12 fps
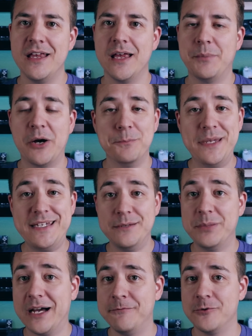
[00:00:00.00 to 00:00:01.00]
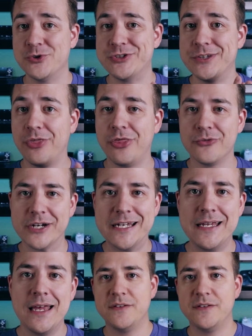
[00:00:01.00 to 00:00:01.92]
about MINTYPI version 3.